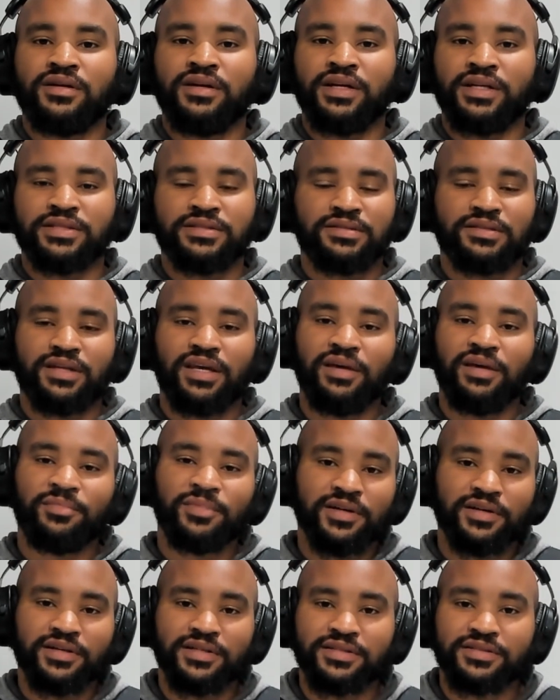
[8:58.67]
is
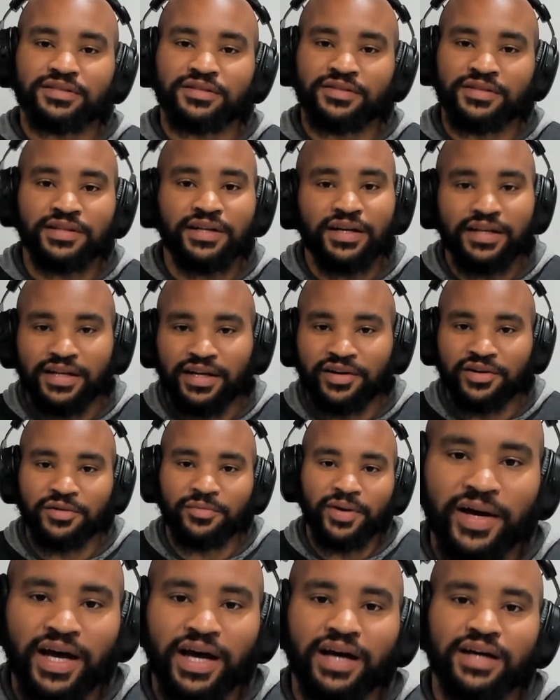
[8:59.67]
keeping us on that narrow
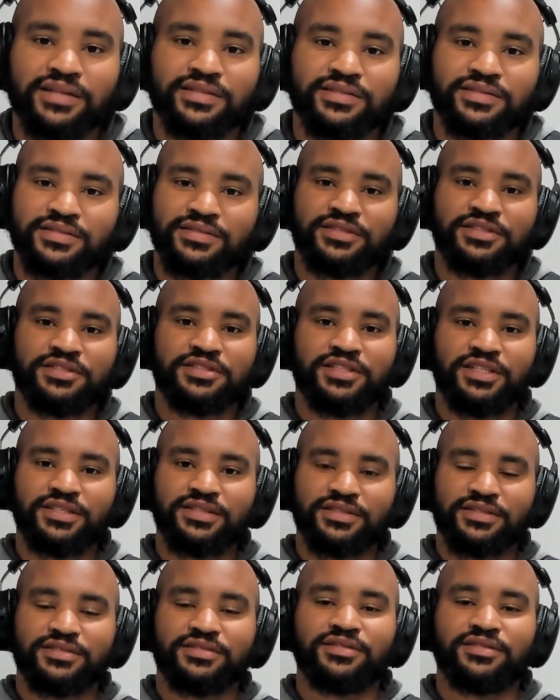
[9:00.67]
path to Jesus.